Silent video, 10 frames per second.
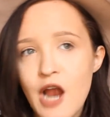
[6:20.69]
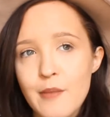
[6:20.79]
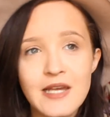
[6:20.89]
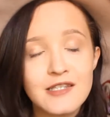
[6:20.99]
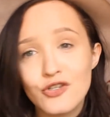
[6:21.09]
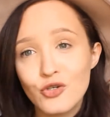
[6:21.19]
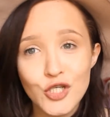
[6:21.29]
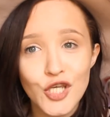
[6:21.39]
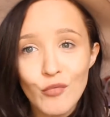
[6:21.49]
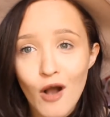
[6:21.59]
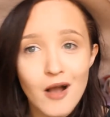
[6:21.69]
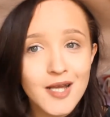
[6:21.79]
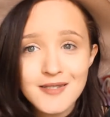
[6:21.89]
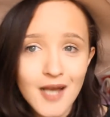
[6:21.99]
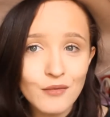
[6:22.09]
premise and thought, you know
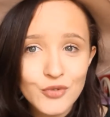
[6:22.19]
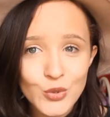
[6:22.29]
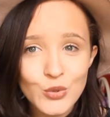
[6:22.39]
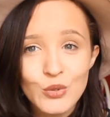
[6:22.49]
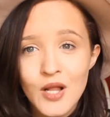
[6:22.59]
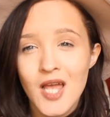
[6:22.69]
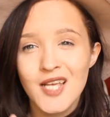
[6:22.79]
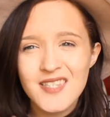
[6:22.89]
what, sounds cool,